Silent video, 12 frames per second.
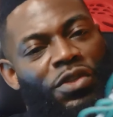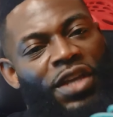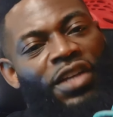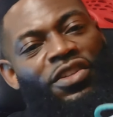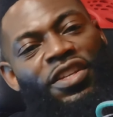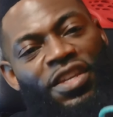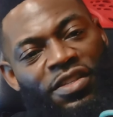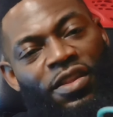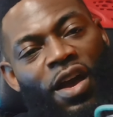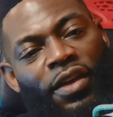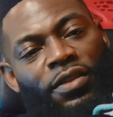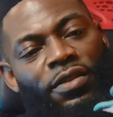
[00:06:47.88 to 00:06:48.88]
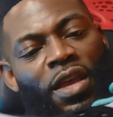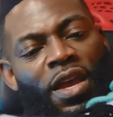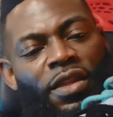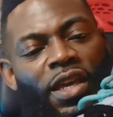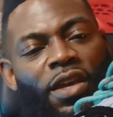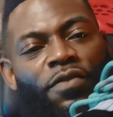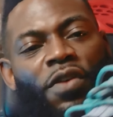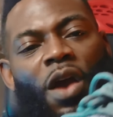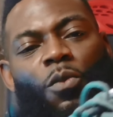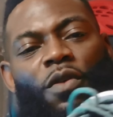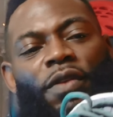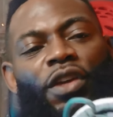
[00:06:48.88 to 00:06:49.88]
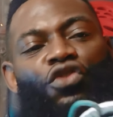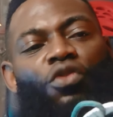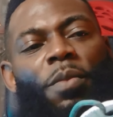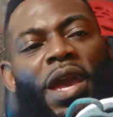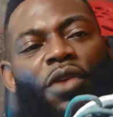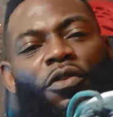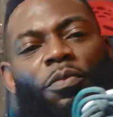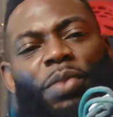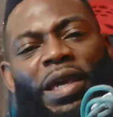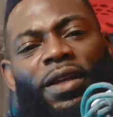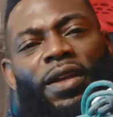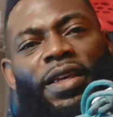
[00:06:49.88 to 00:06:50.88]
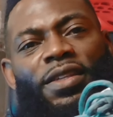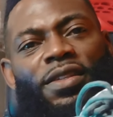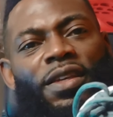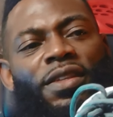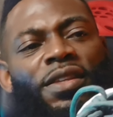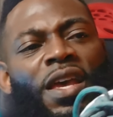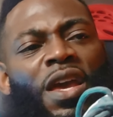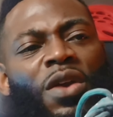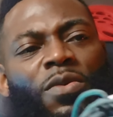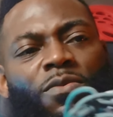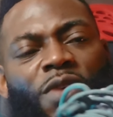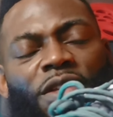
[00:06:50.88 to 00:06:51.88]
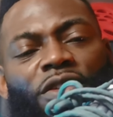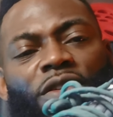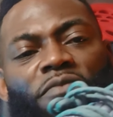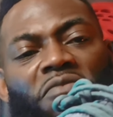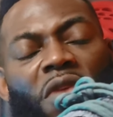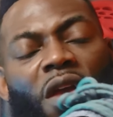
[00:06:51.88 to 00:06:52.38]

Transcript: which actually is nice. They have come with an extra pair of pink laces, which